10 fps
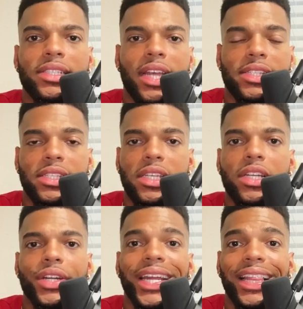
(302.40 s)
that sit
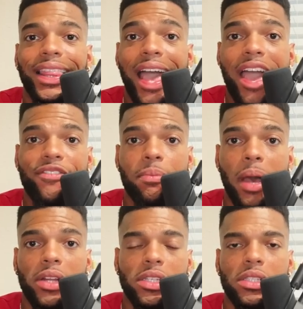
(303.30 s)
here and laugh
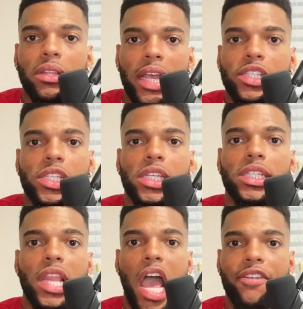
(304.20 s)
about it? Like she is
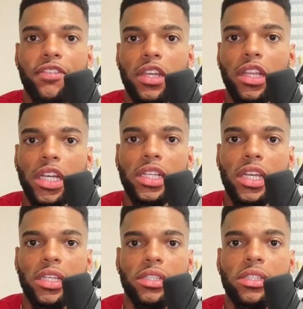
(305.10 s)
laughing. Look at
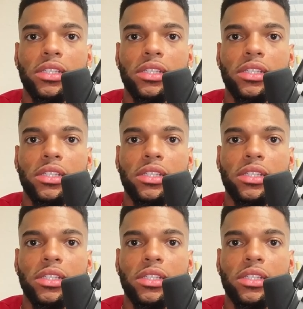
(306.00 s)
this.